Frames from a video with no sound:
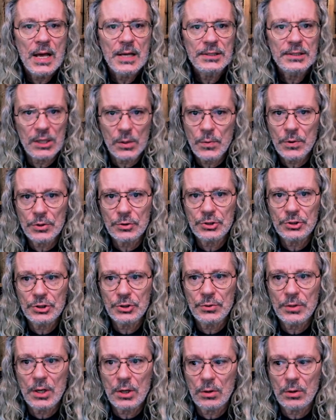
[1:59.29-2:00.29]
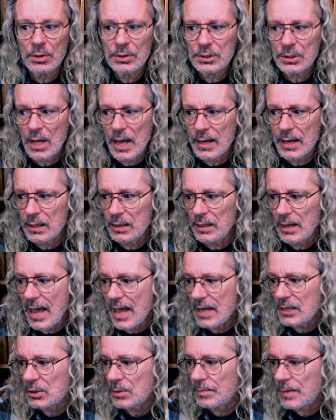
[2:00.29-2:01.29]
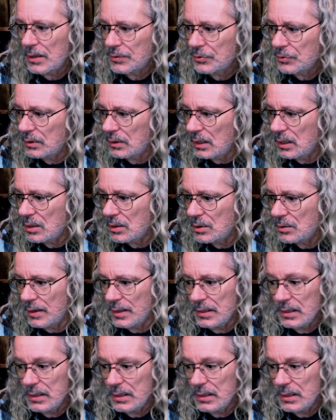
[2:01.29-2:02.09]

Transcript: see what their studio looks like and ask them about their gear.